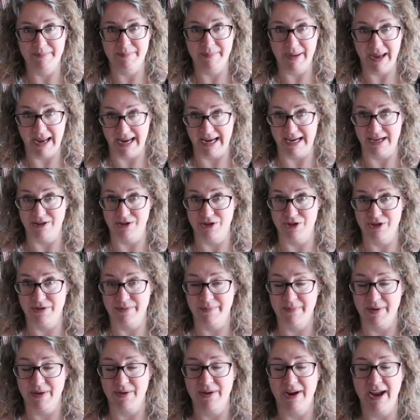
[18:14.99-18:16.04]
page,
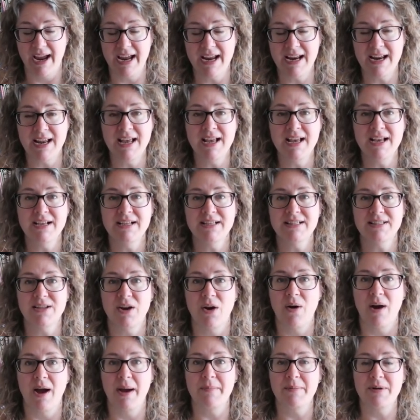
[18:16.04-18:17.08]
okay?
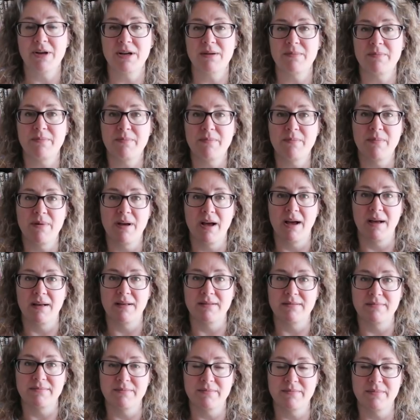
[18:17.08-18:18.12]
So I'm gonna,
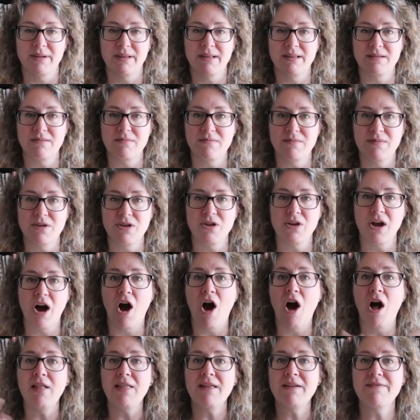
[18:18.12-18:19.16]
uh,
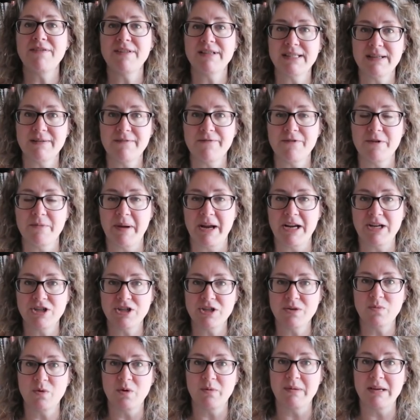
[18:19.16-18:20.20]
all of this
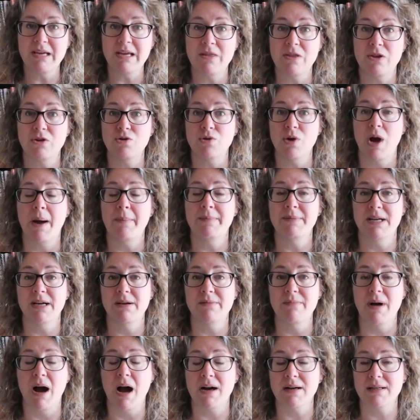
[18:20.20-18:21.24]
information will be in the
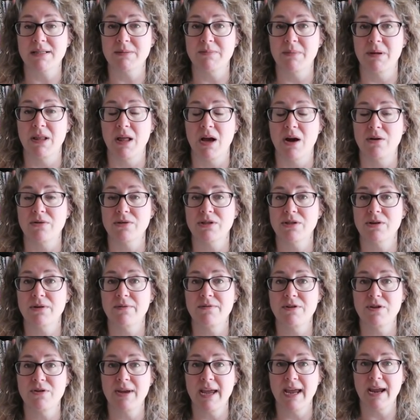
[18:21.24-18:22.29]
drop-down box below. So
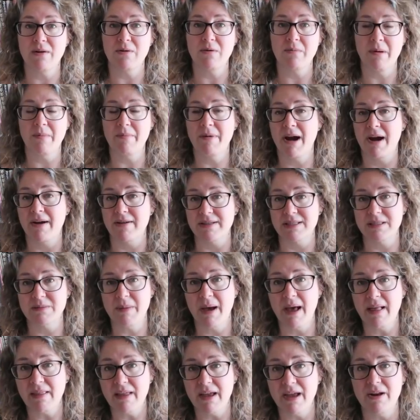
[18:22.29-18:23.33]
if you can't remember how to
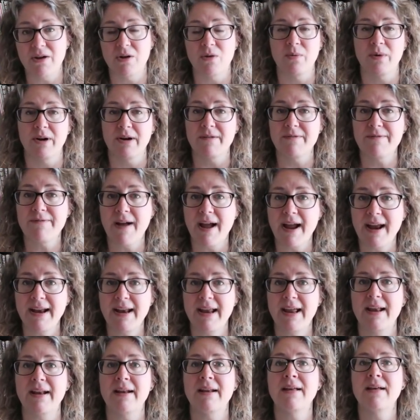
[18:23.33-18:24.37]
spell it or where to find
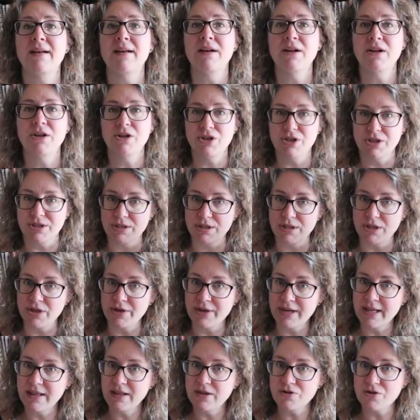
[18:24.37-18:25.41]
it, just
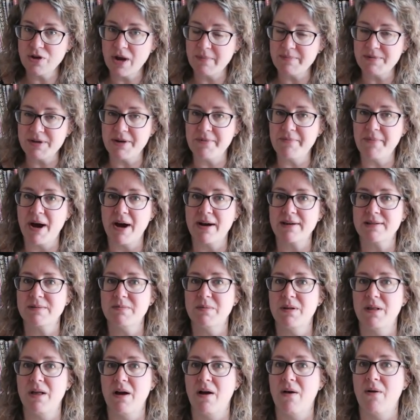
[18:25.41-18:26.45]
look in the drop-down box
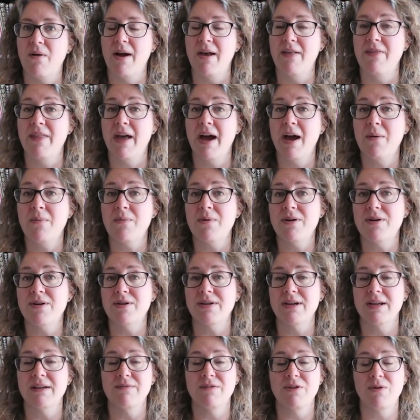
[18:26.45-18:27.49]
below, and that will
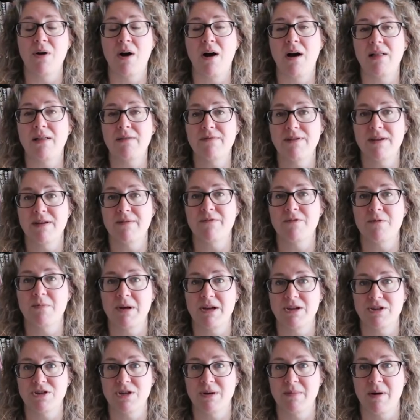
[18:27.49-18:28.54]
give you all of the
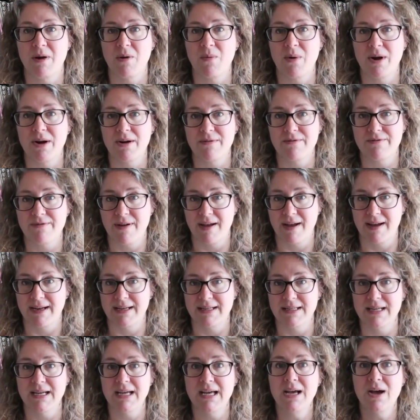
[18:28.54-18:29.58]
information about where to
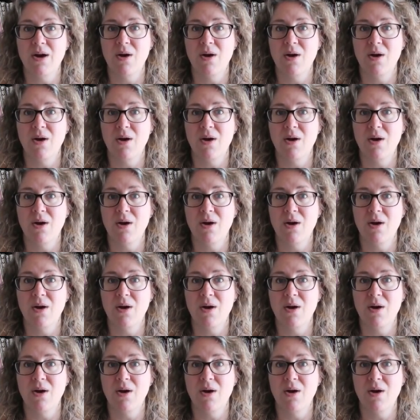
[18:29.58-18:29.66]
find,